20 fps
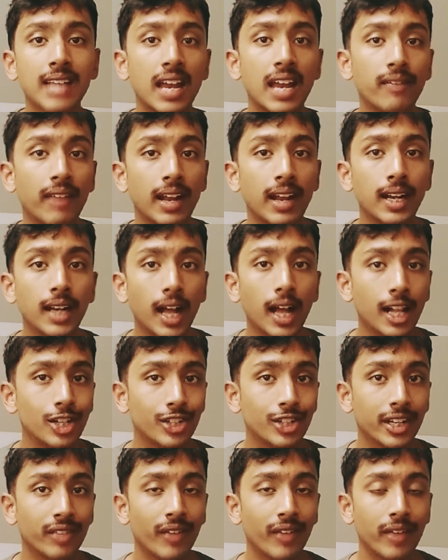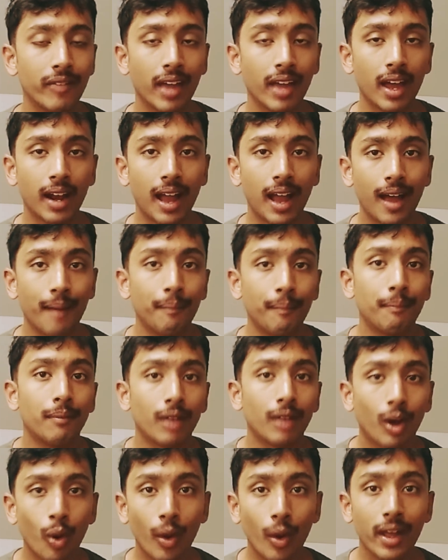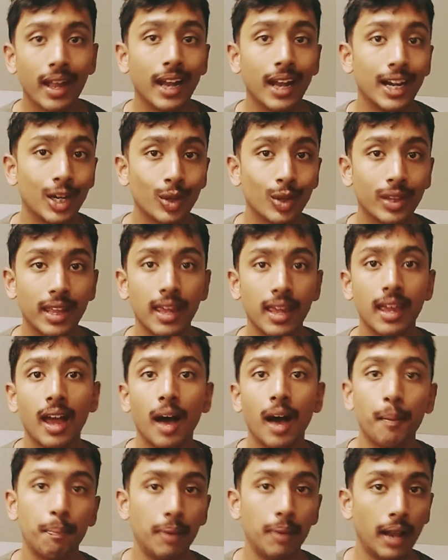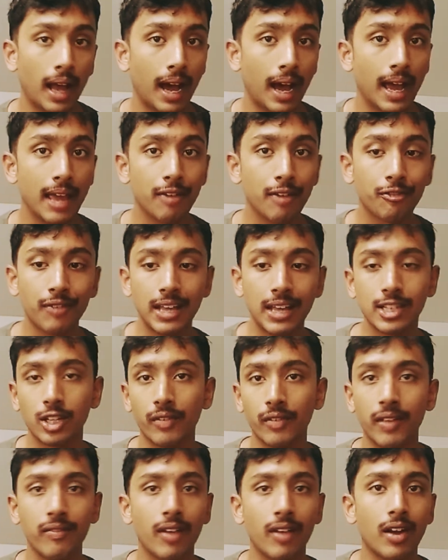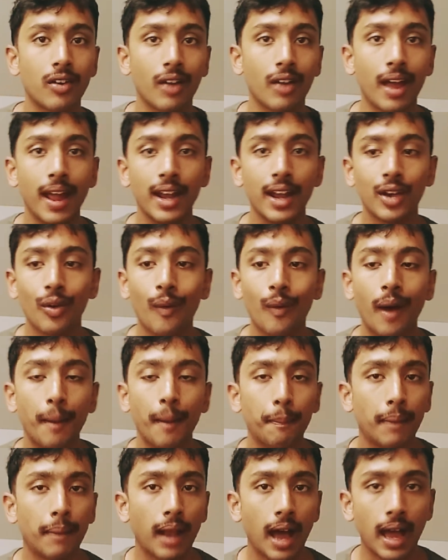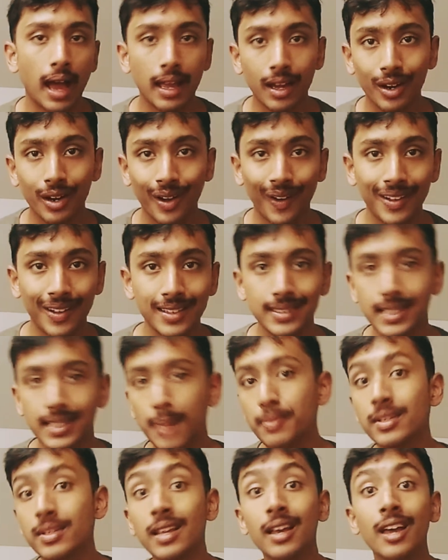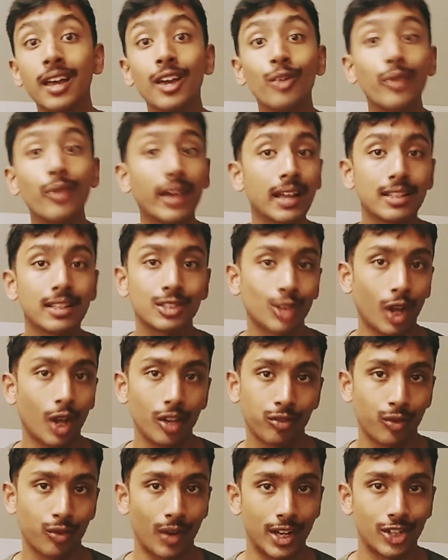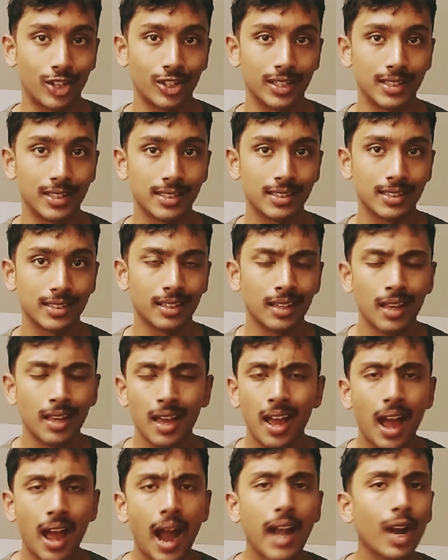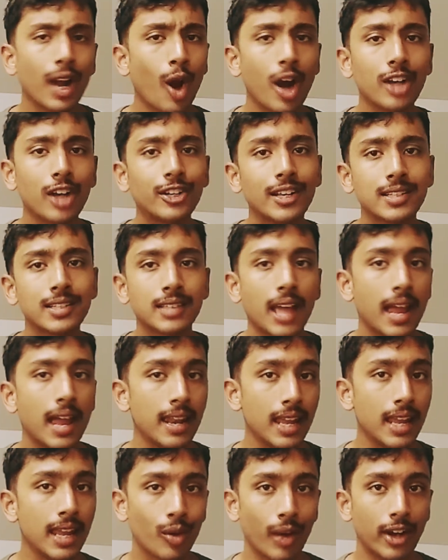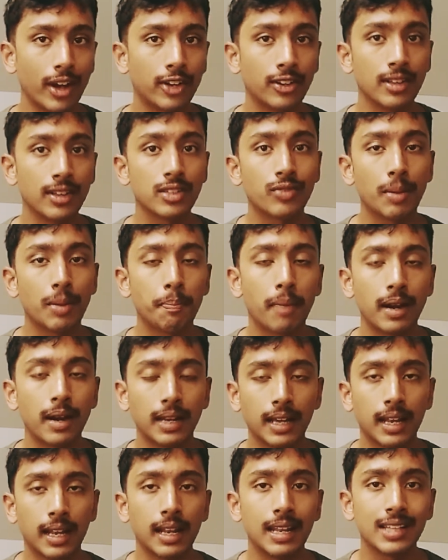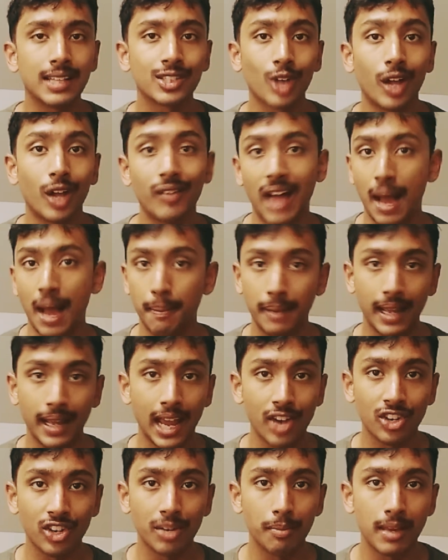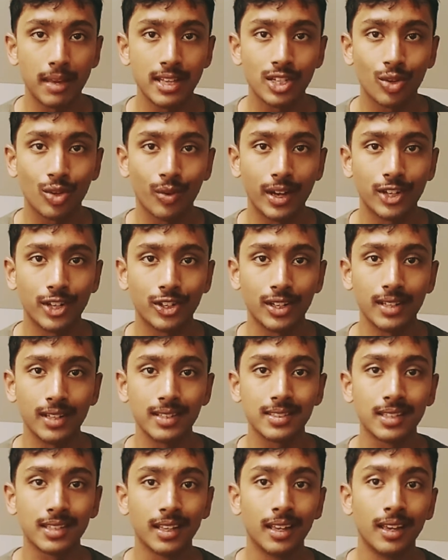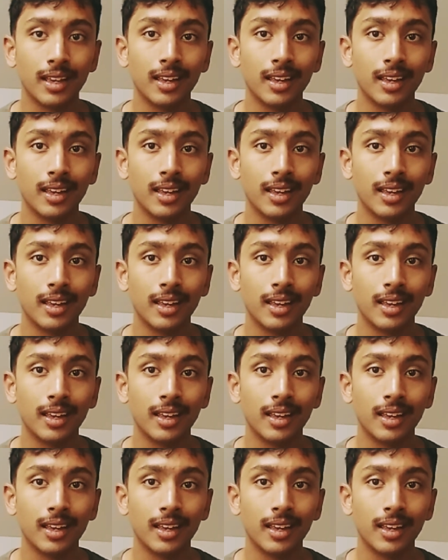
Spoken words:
can we indulge in when we are going into the apply phase, or when we are trying to apply our concepts? We can solve questions, and not just any questions. We particularly solve application based questions,